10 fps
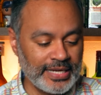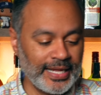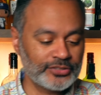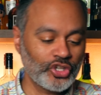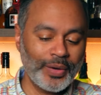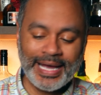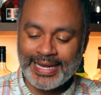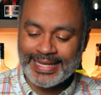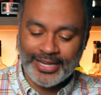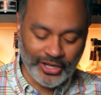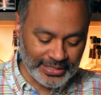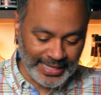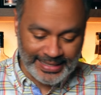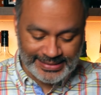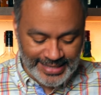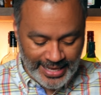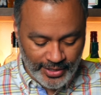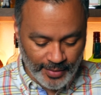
Now let's go ahead and get our glass out.